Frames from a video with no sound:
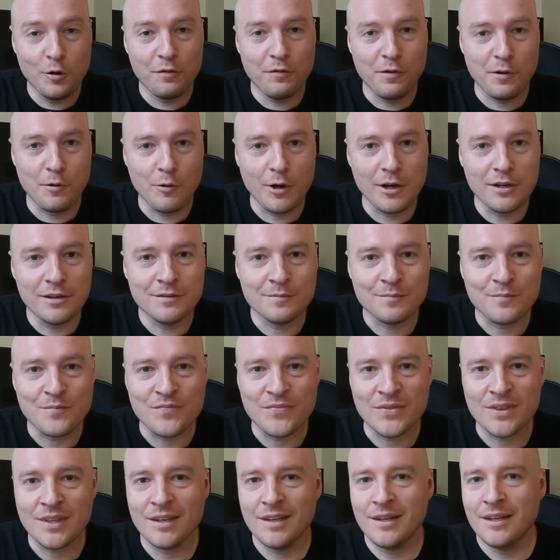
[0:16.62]
everyone,
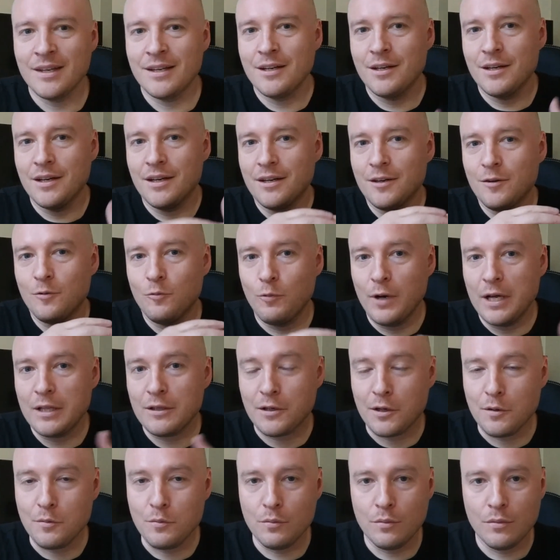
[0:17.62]

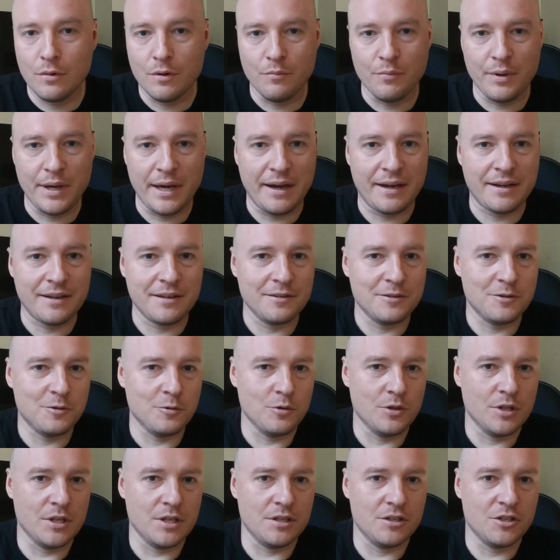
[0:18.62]
welcome back
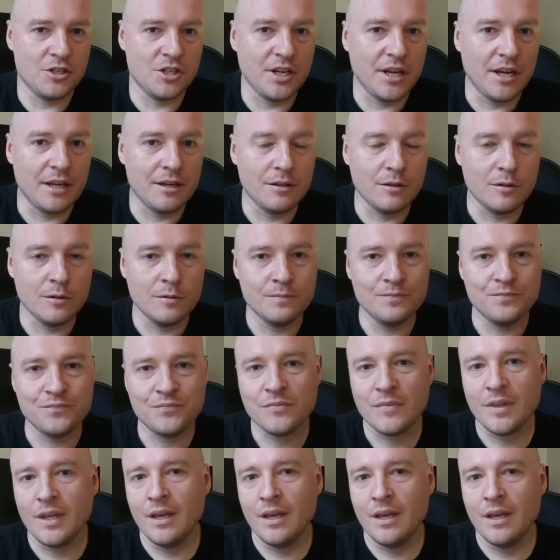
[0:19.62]
to the channel,